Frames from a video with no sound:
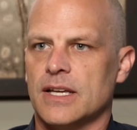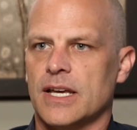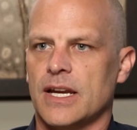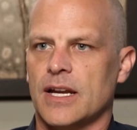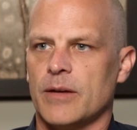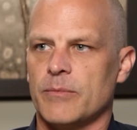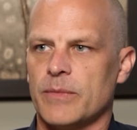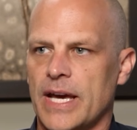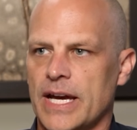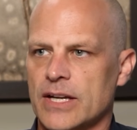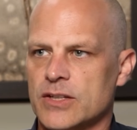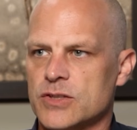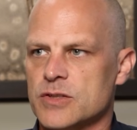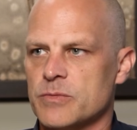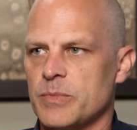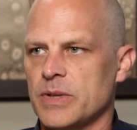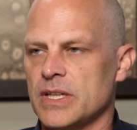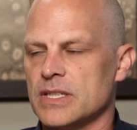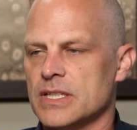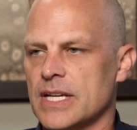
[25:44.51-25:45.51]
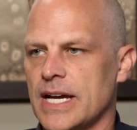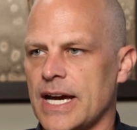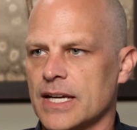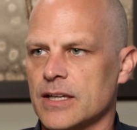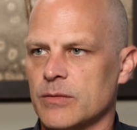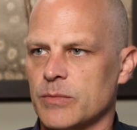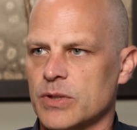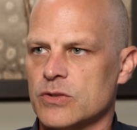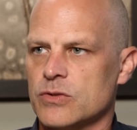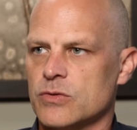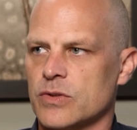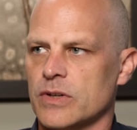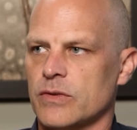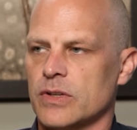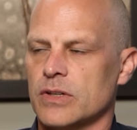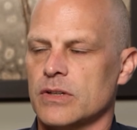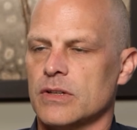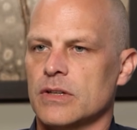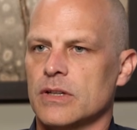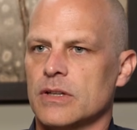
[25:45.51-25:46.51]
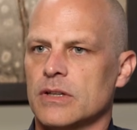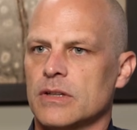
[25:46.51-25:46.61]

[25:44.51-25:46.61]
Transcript: and I'm not just being document driven,